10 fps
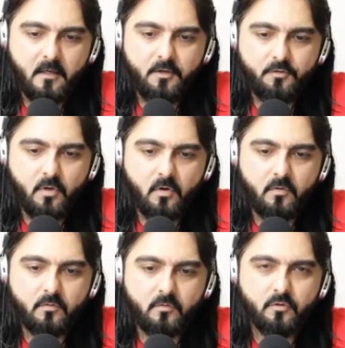
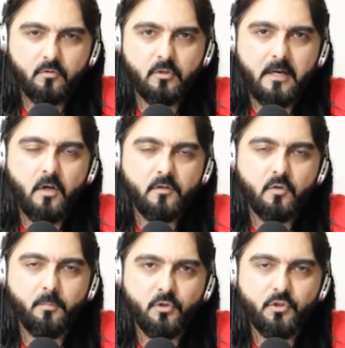So try not
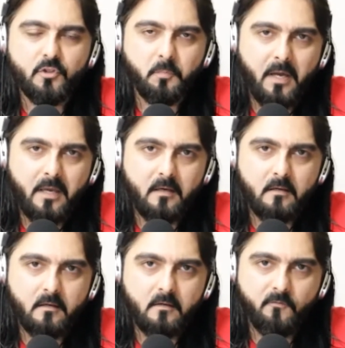to put your
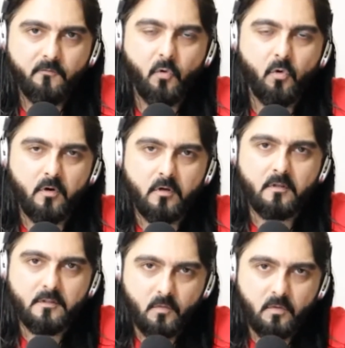spike for
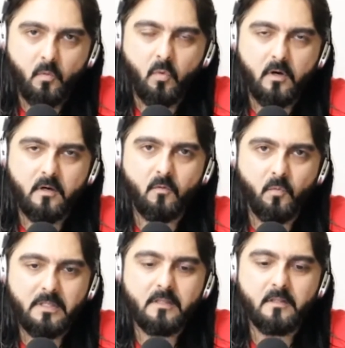the work
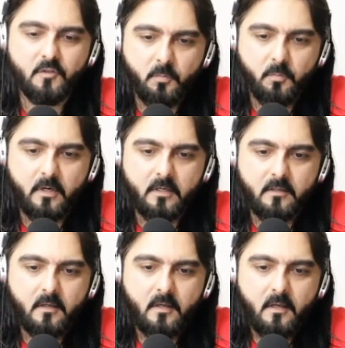within the
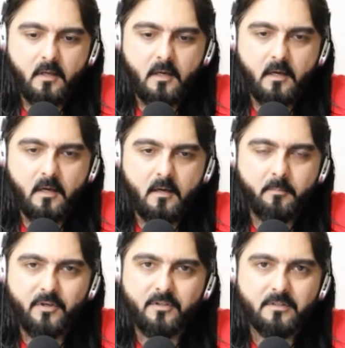sprint,
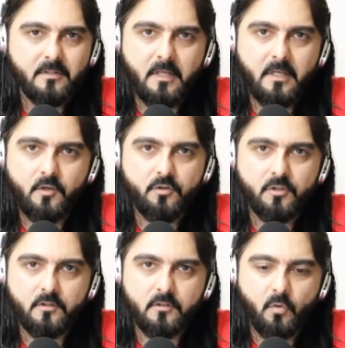because then you're
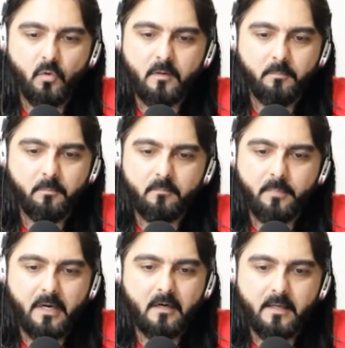just doing
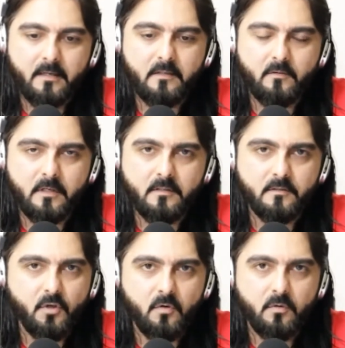parallel activities.
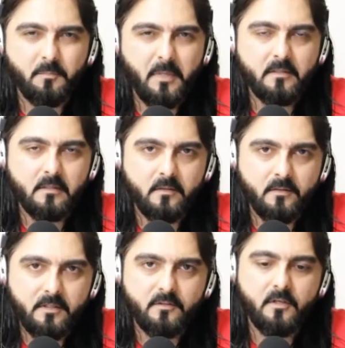So it's basically
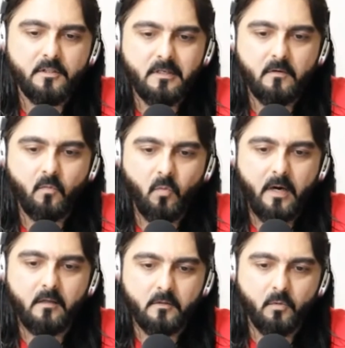researching
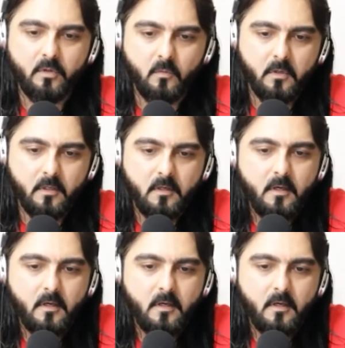while doing the work.